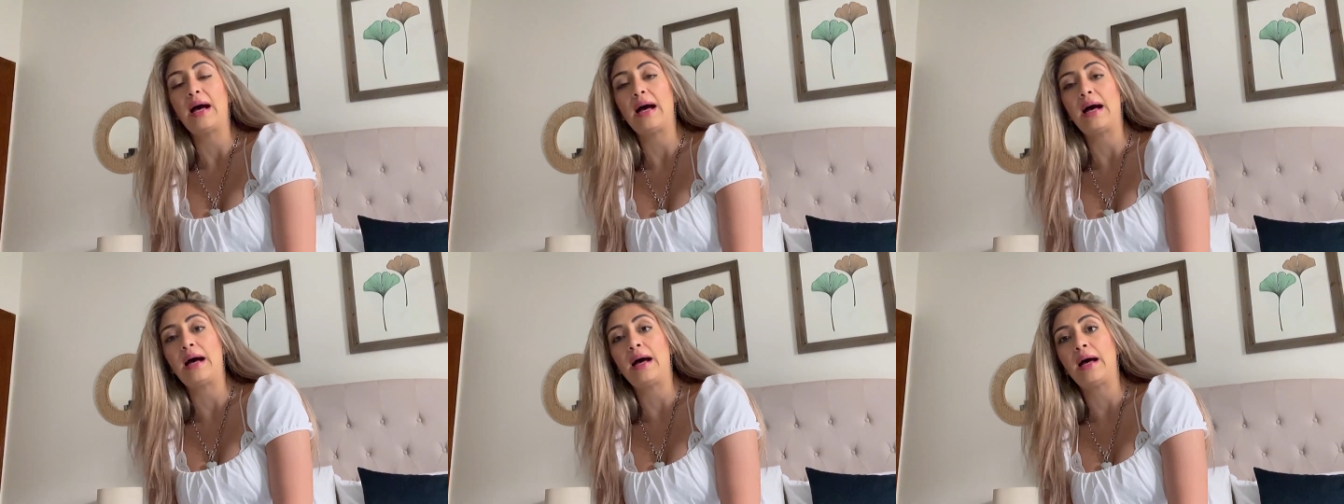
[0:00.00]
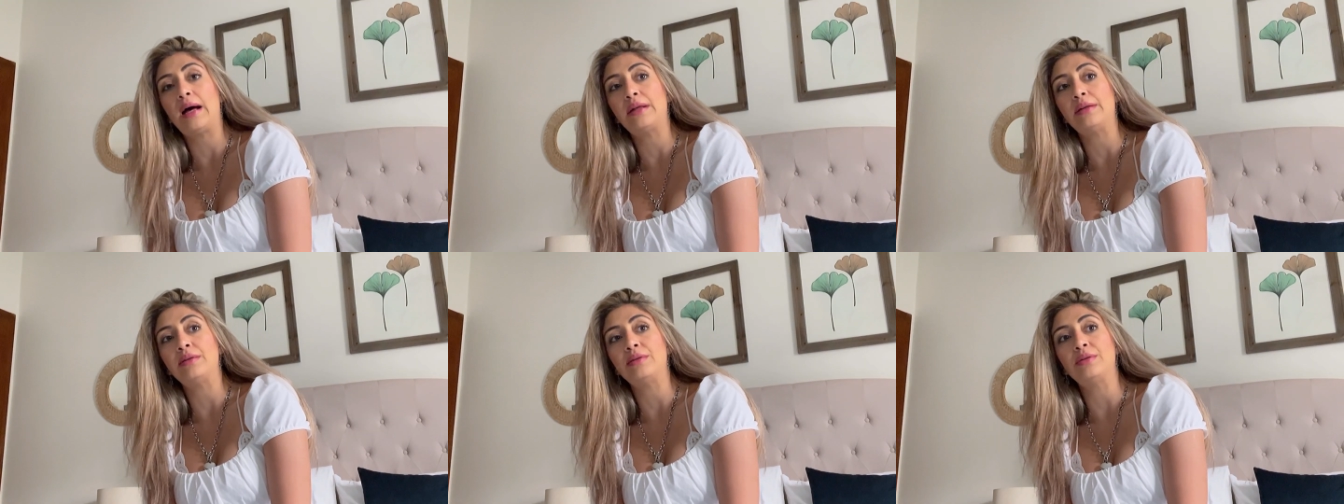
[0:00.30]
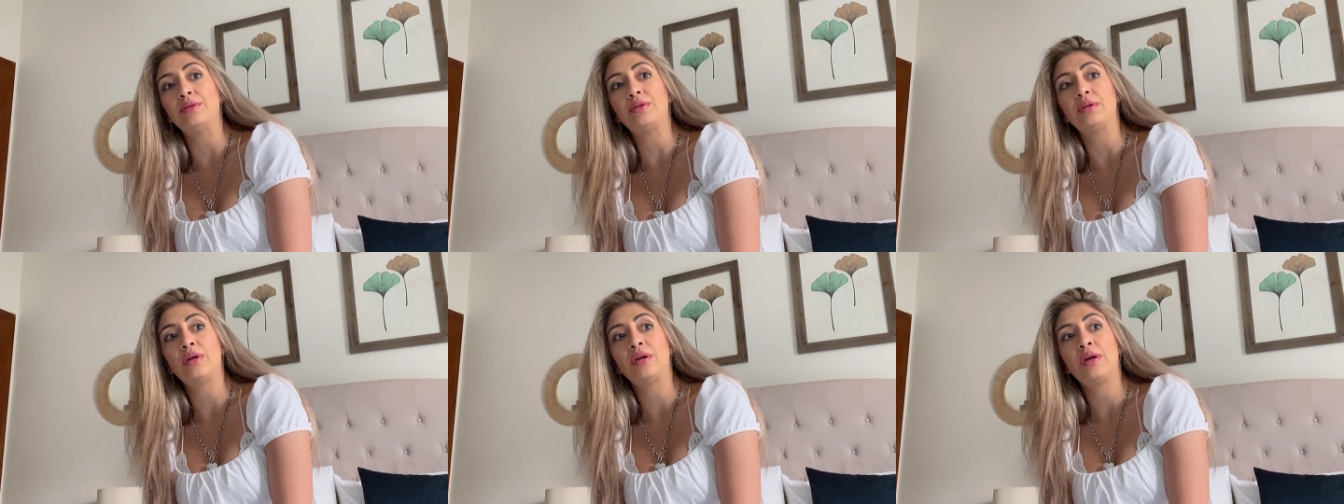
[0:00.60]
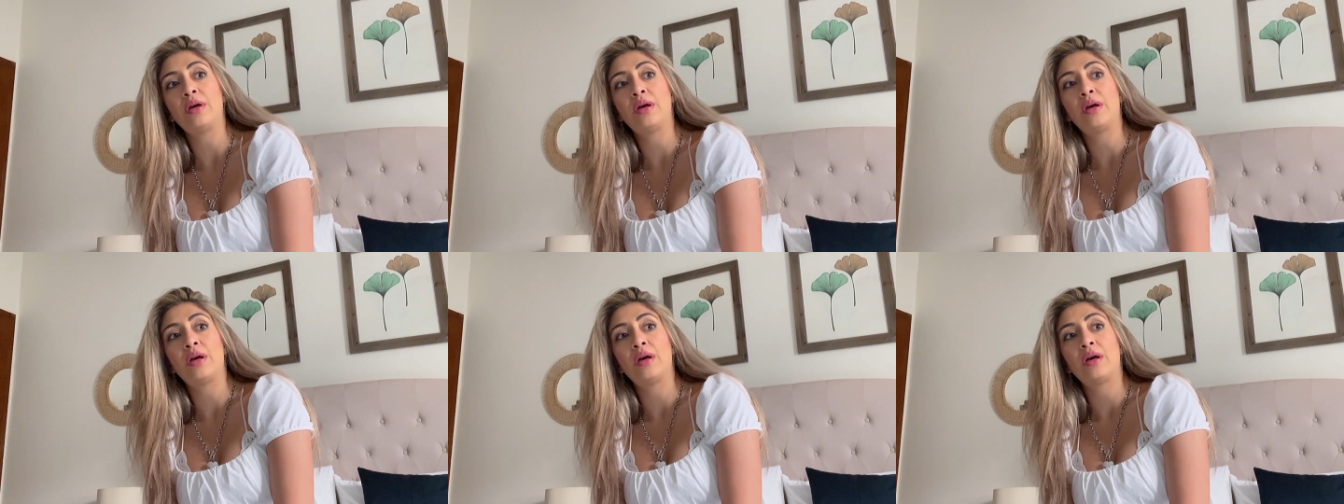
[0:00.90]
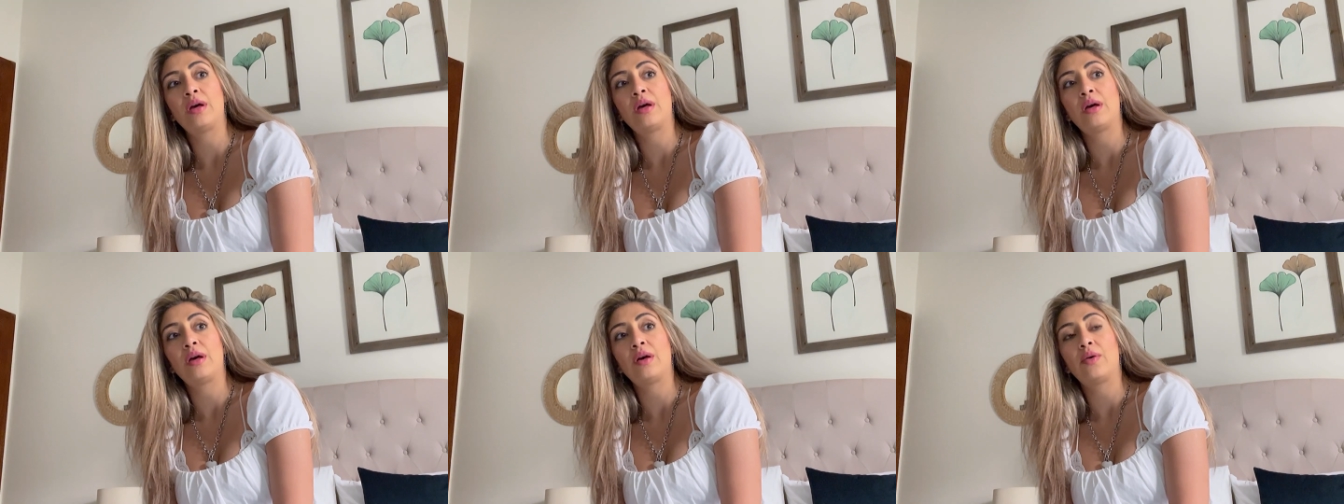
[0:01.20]
And
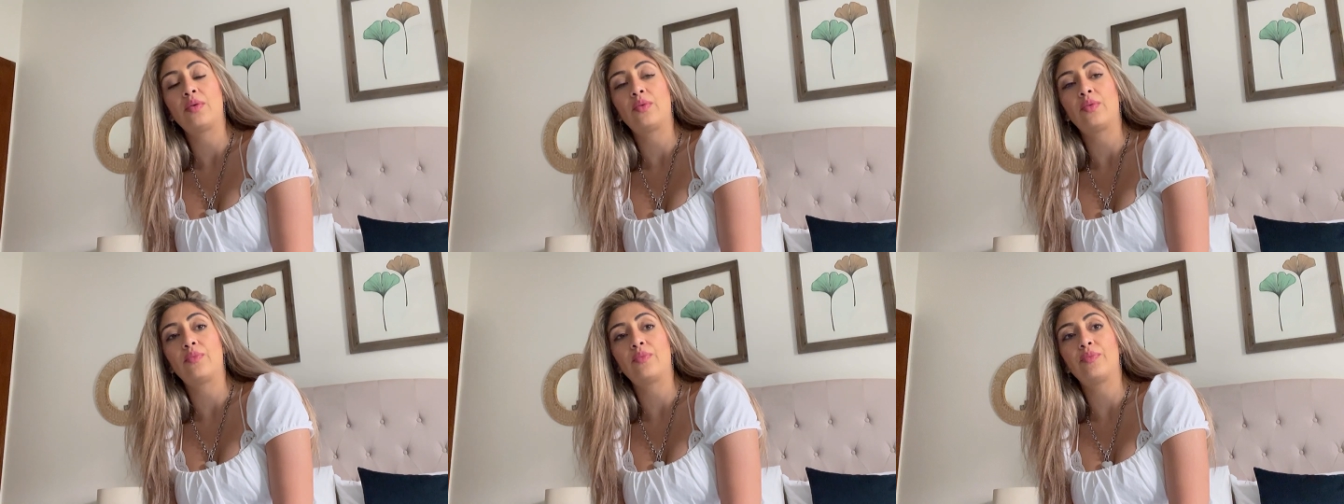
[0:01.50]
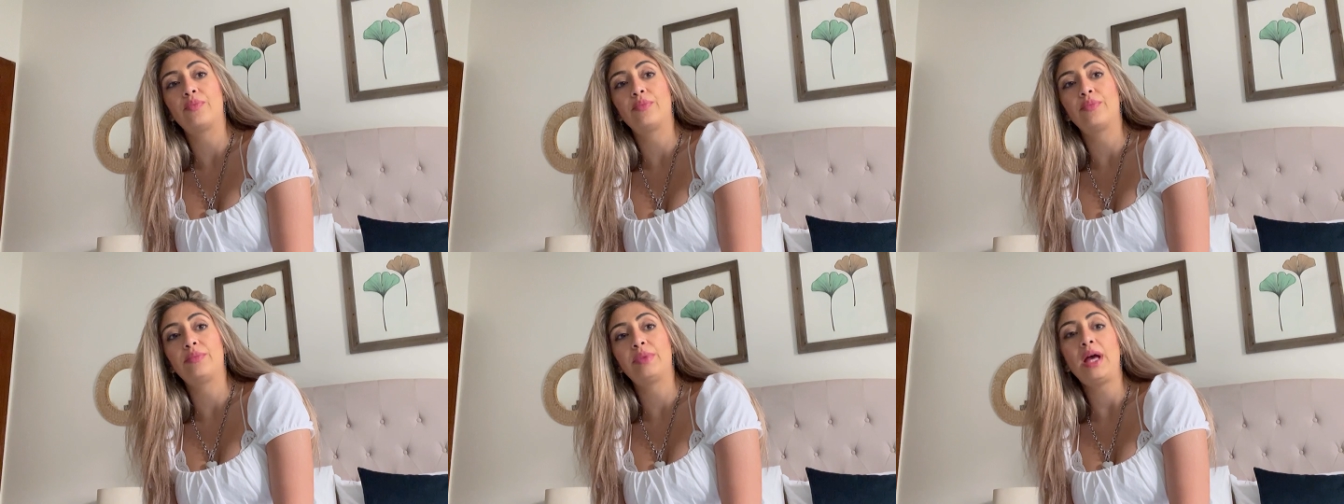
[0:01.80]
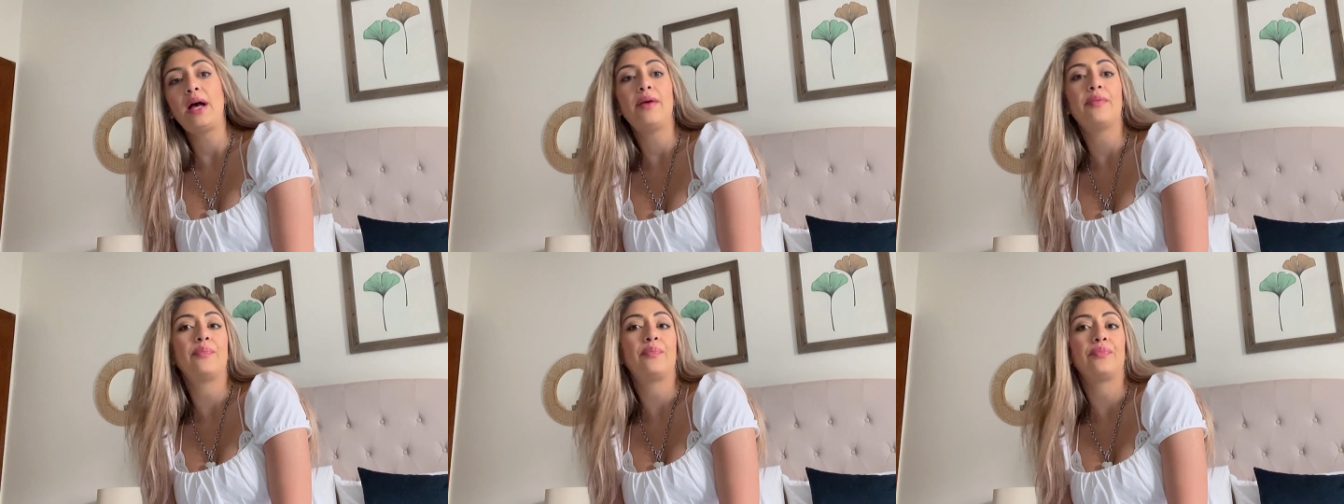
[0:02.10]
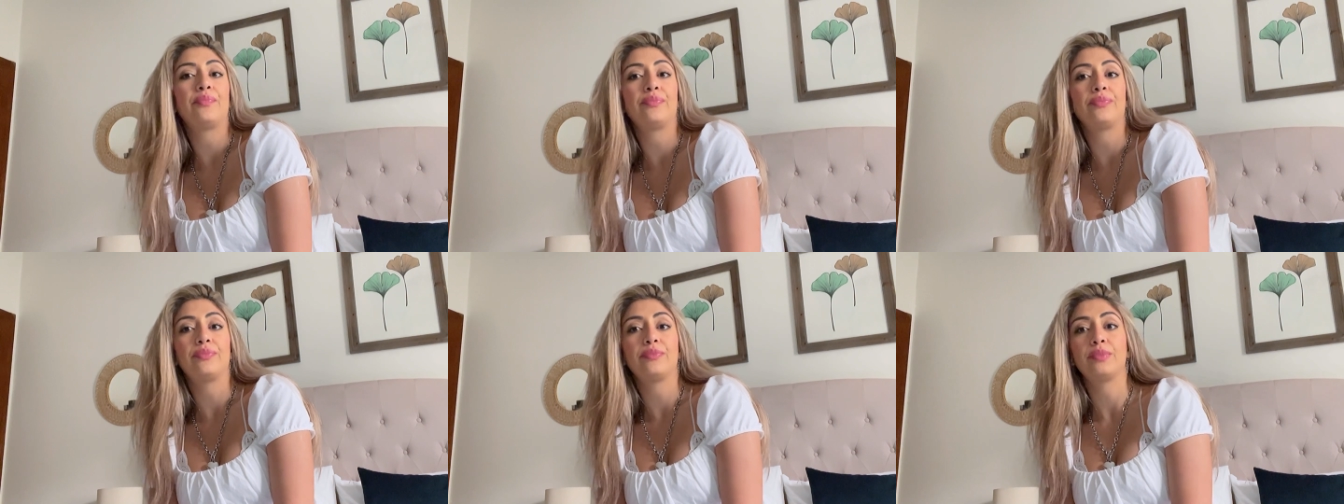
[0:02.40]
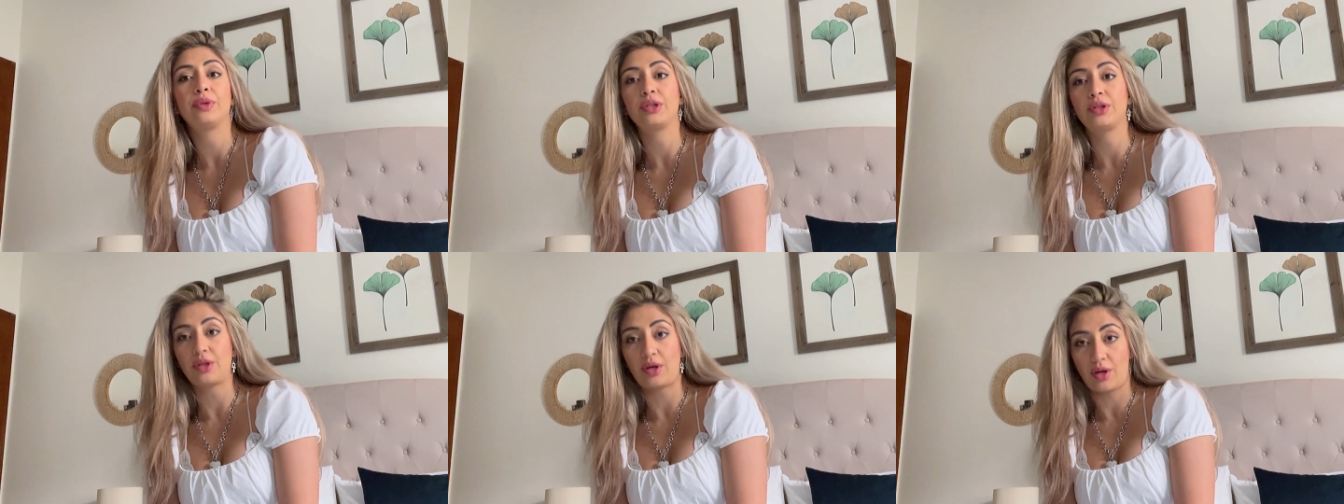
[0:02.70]
yeah,
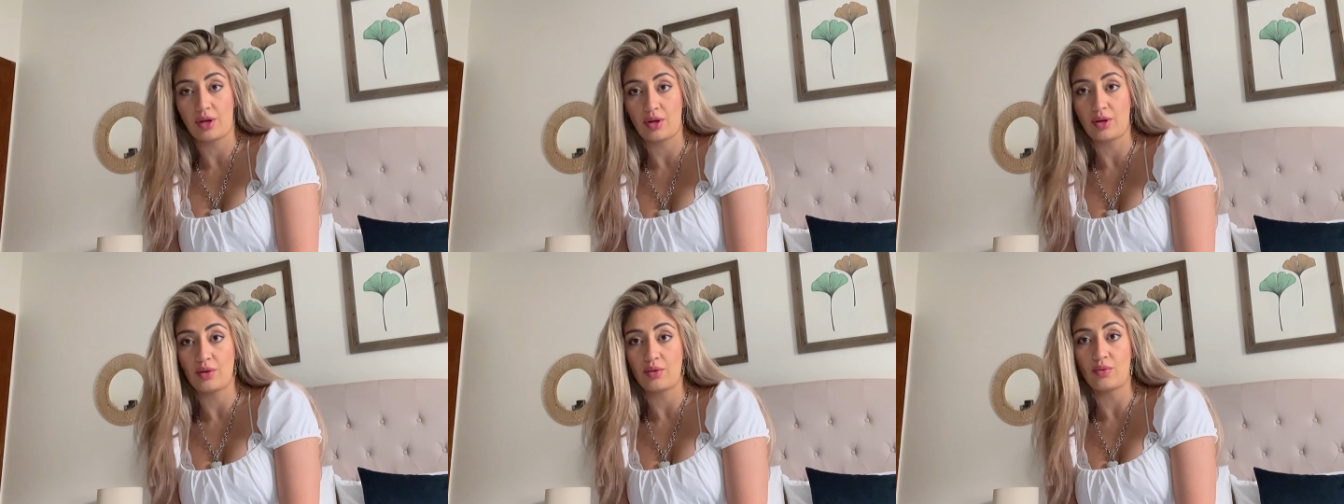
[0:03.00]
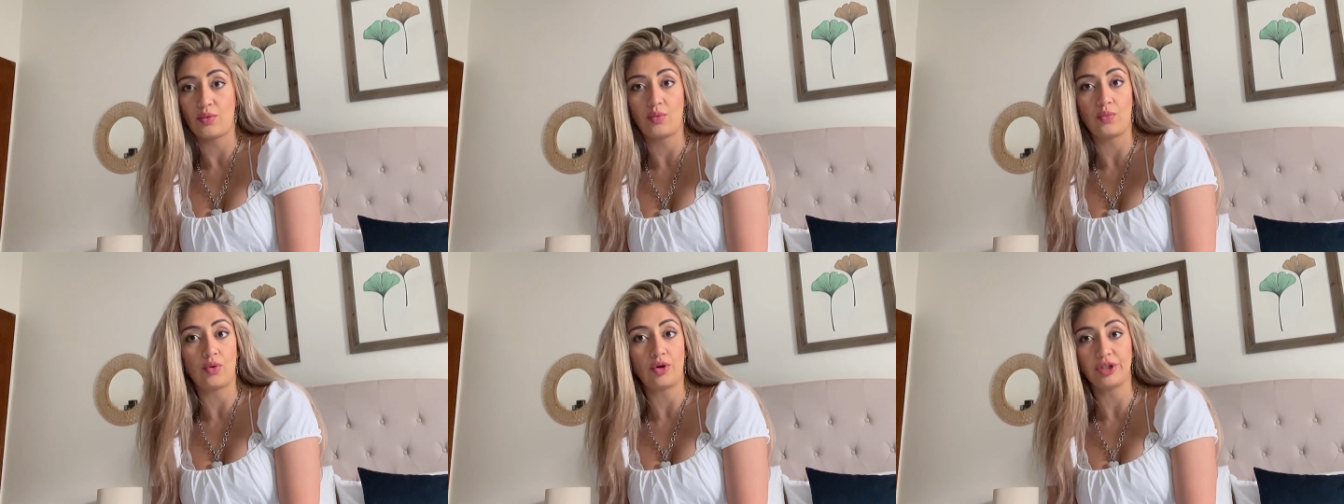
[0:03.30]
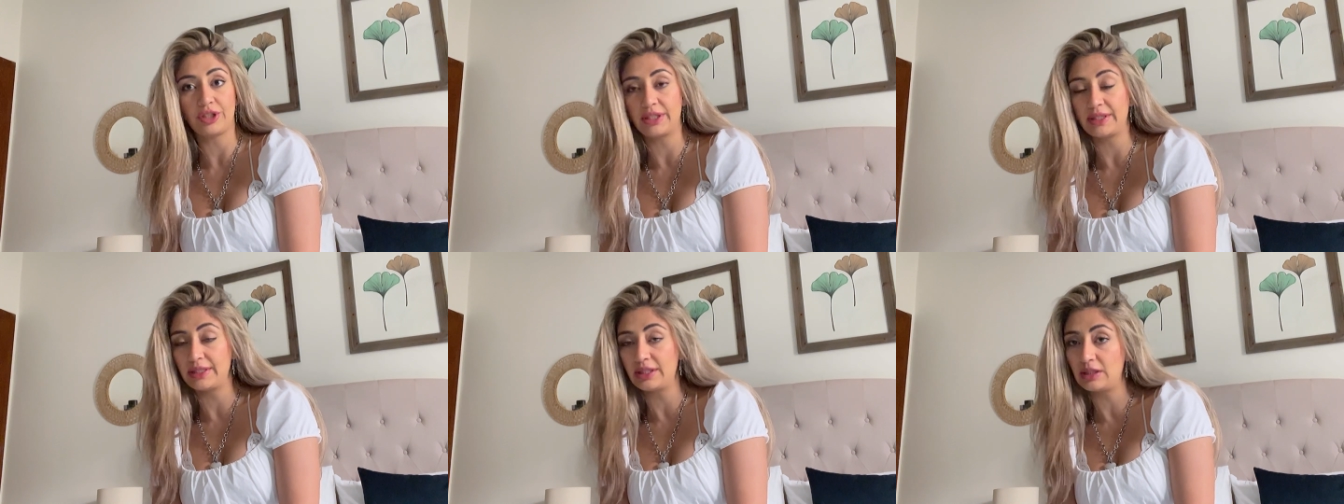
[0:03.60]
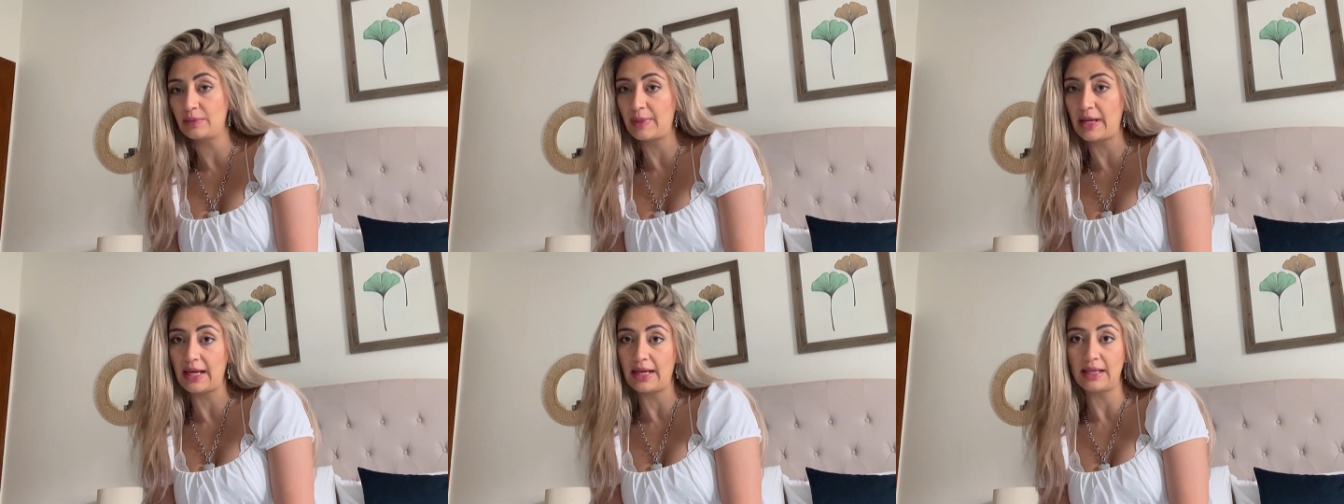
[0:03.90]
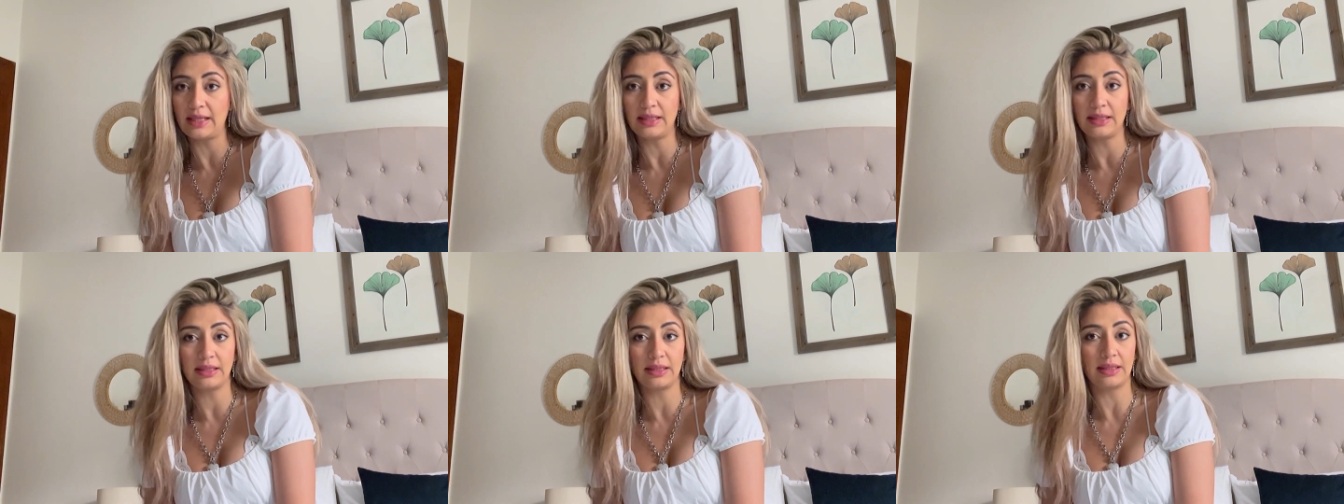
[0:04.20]
so watch this
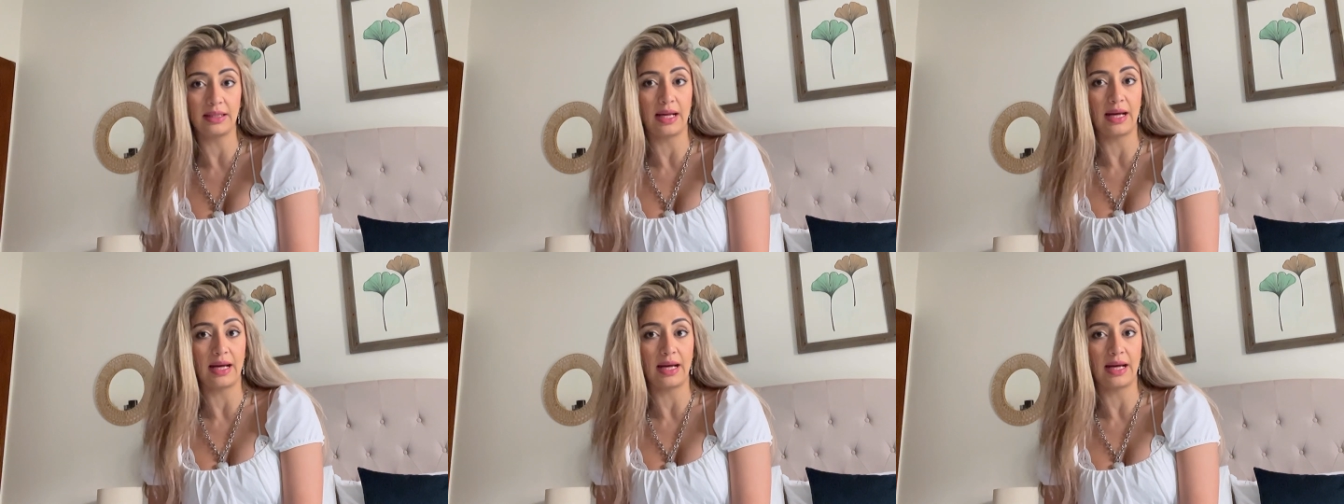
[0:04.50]
space.